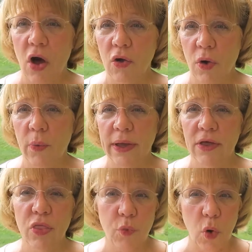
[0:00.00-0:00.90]
growing
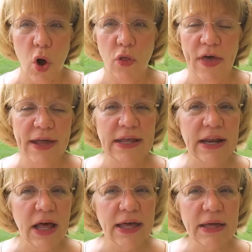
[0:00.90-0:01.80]
through all that,
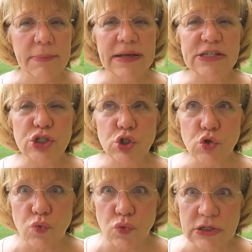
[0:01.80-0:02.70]
and I am
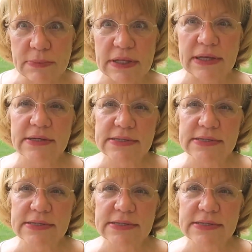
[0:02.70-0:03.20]
extremely